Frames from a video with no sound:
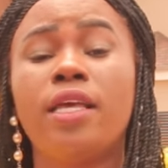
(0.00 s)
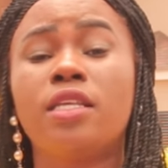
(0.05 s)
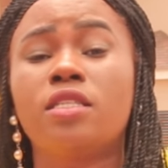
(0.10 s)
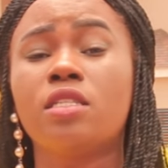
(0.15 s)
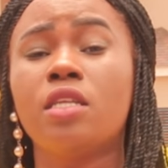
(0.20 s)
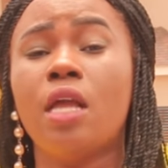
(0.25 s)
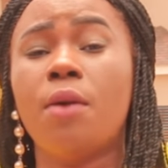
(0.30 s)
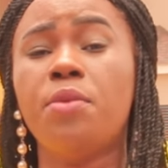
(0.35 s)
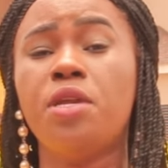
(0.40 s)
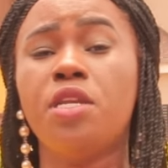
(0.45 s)
is
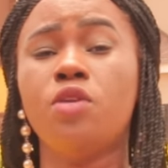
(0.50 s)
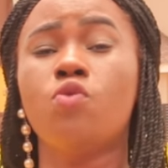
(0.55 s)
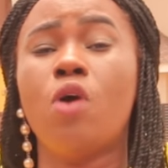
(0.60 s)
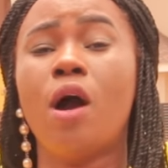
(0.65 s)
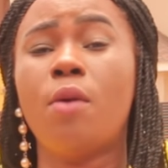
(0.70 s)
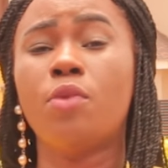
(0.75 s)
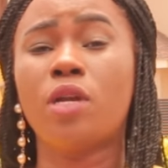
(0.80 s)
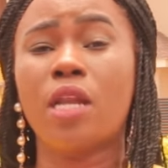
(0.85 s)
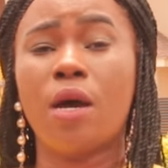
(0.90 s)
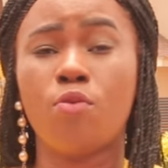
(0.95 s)
in a mini
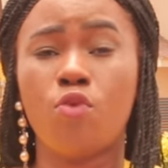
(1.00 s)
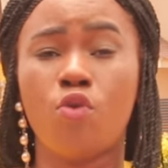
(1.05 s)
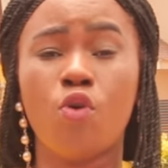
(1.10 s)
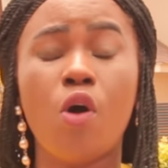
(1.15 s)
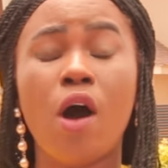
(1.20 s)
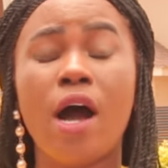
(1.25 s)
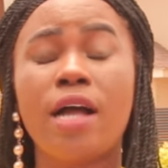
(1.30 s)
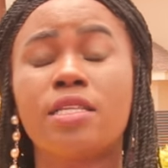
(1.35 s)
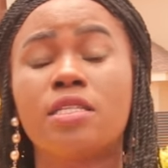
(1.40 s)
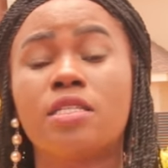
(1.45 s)
one, I'm
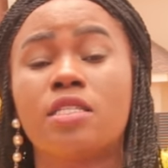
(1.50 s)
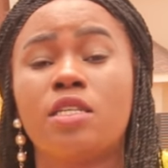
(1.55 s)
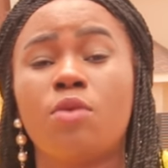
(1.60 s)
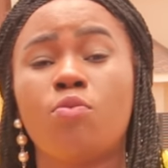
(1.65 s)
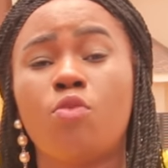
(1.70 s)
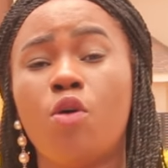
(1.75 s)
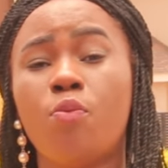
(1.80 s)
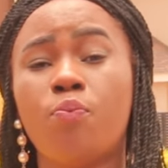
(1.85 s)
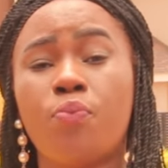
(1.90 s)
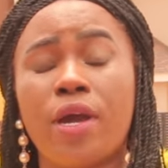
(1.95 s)
more artist, a
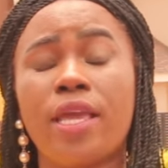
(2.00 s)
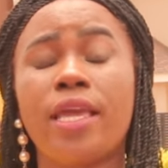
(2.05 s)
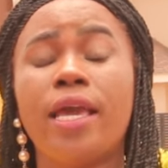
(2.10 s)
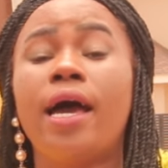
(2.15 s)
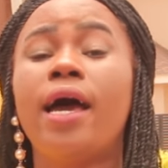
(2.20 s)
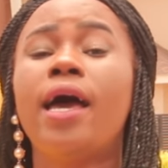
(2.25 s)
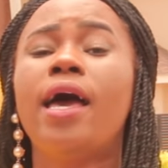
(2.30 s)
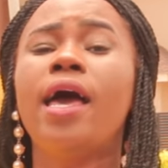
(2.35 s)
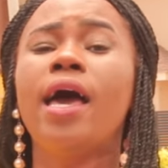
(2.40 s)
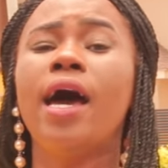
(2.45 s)
bonfire.